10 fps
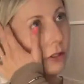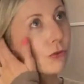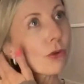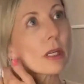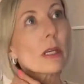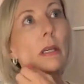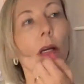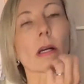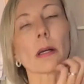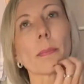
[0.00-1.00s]
3
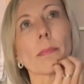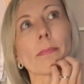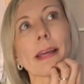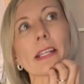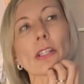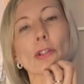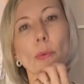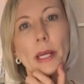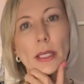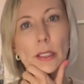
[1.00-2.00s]
beige
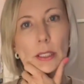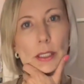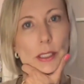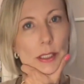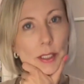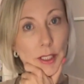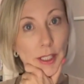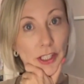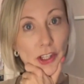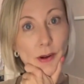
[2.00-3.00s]
suede
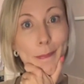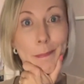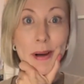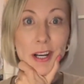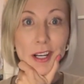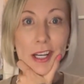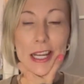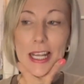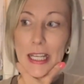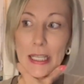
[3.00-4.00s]
sneaker, but